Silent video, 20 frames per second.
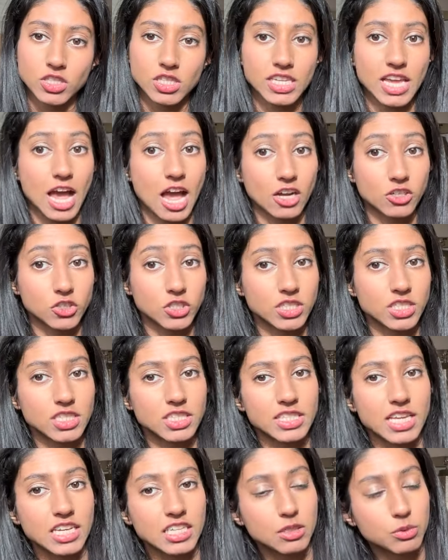the actresses
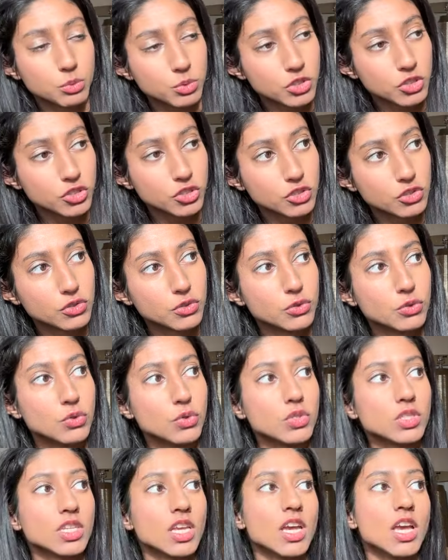that he would
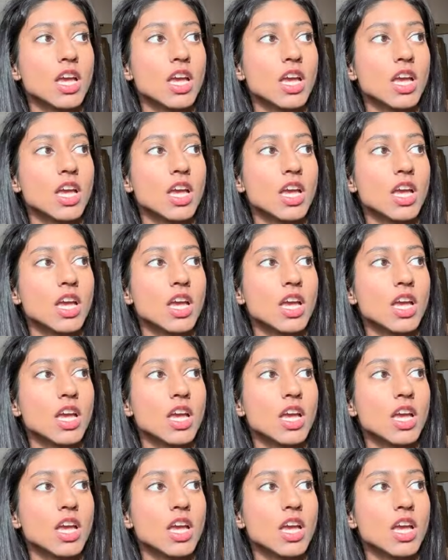use,